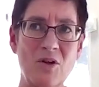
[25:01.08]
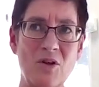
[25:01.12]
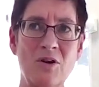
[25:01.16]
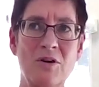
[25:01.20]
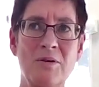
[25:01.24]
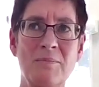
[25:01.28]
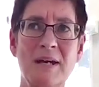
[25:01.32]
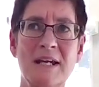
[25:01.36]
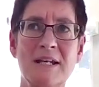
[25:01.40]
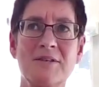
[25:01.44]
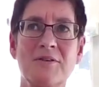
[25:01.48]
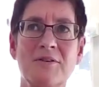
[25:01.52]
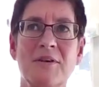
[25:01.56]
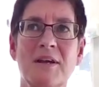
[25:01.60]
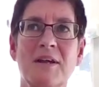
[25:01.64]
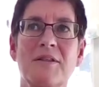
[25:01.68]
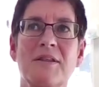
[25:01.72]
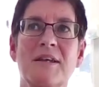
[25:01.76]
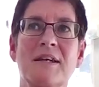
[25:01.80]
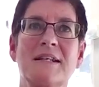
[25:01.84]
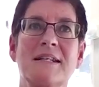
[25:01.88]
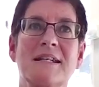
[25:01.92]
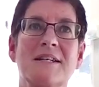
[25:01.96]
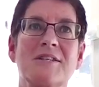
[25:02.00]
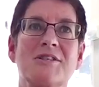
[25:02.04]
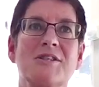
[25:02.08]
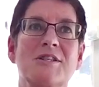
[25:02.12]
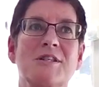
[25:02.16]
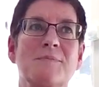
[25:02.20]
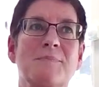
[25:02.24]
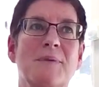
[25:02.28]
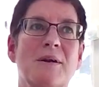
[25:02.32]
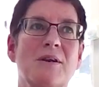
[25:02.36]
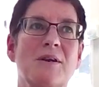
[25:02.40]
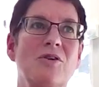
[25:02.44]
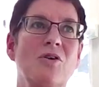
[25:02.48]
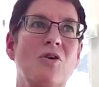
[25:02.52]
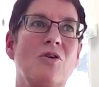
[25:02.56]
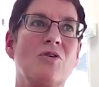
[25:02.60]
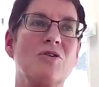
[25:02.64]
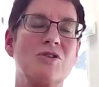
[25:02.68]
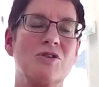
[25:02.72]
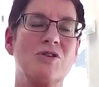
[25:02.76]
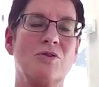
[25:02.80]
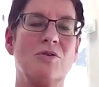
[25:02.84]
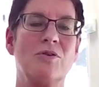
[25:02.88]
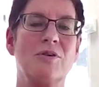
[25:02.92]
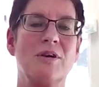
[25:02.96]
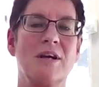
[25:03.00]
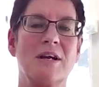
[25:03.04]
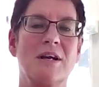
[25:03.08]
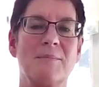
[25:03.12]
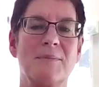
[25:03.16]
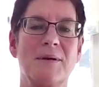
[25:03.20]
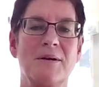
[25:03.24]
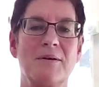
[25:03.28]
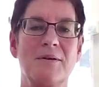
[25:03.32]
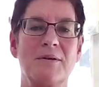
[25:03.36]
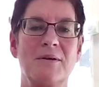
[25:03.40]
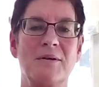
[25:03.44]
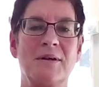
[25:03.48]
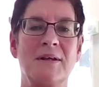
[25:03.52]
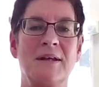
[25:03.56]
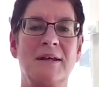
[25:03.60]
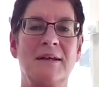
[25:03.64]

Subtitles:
or mental health conditions, but not talking about,